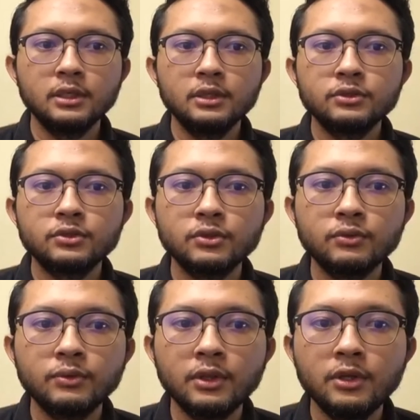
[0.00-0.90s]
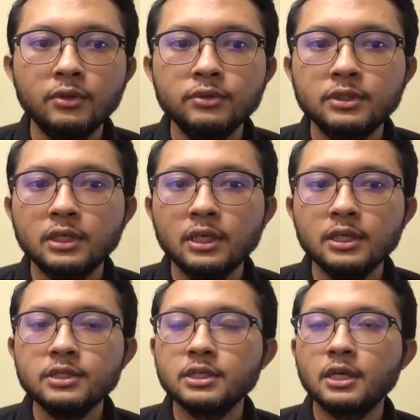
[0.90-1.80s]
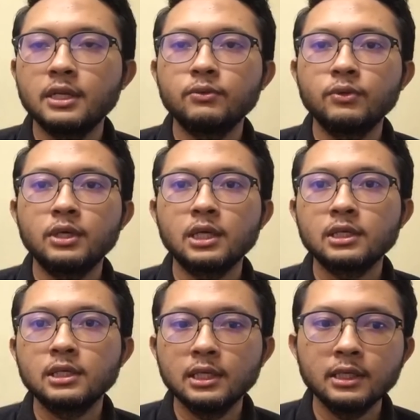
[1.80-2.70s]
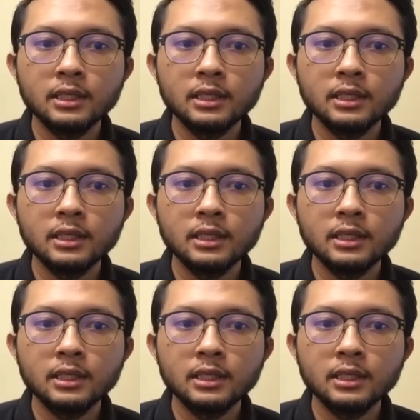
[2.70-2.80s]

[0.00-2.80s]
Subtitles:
So we're using H and we calculate